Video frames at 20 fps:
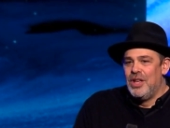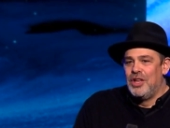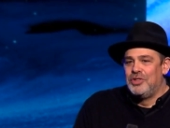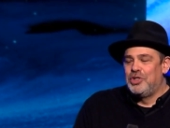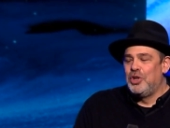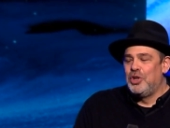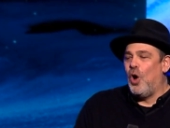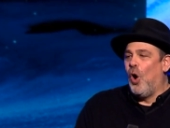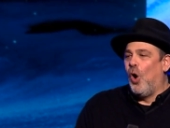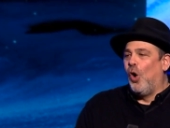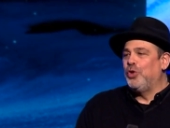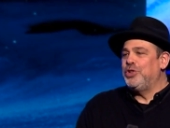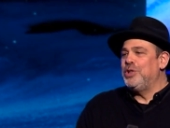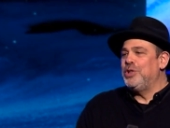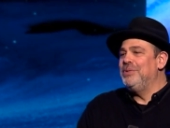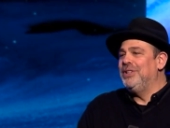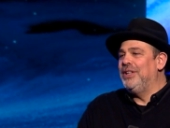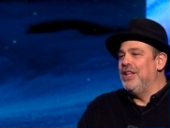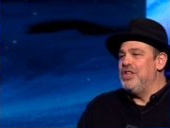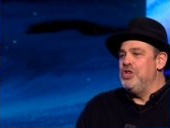So
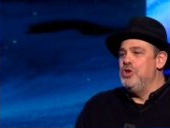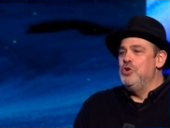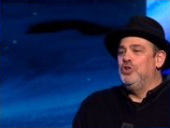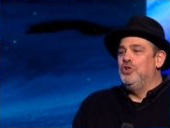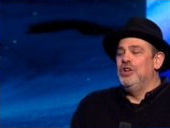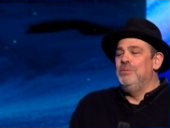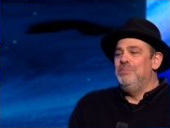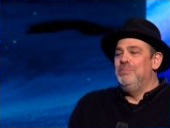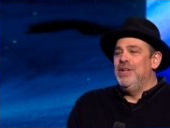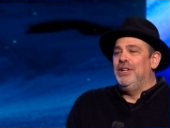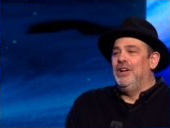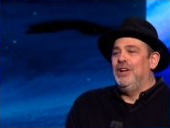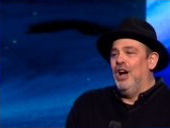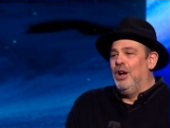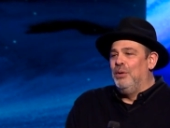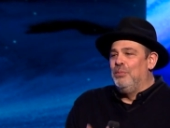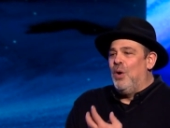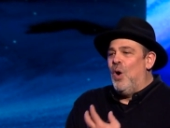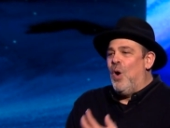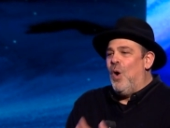ultimately, you can
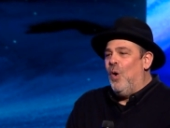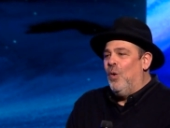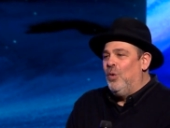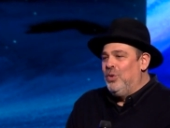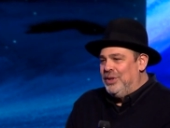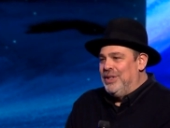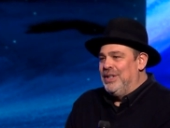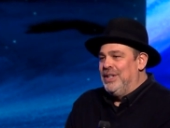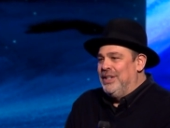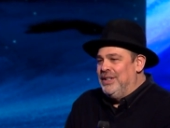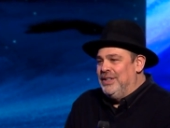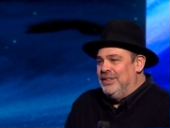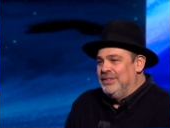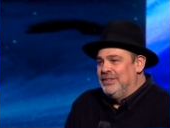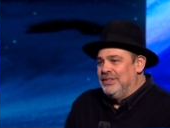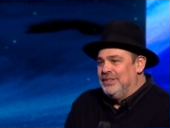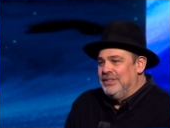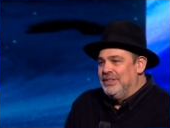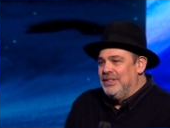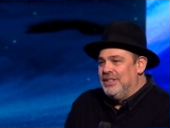become holy
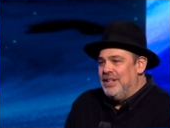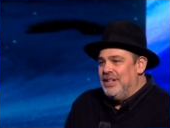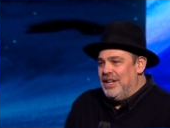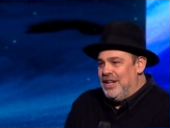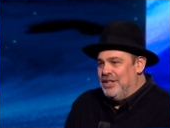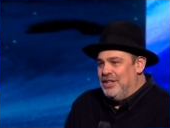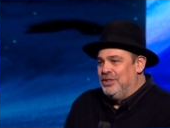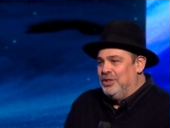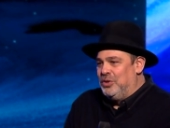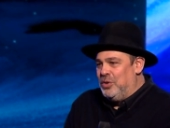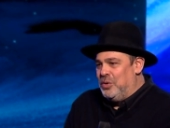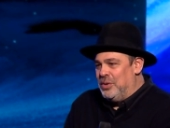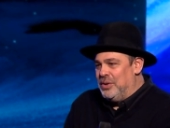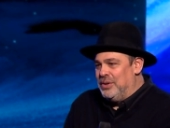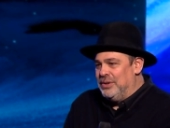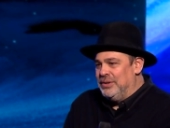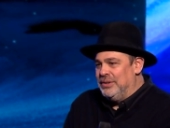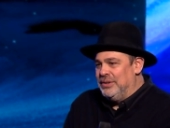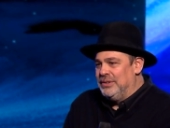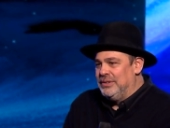in the
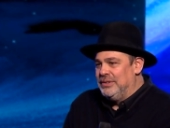Lord.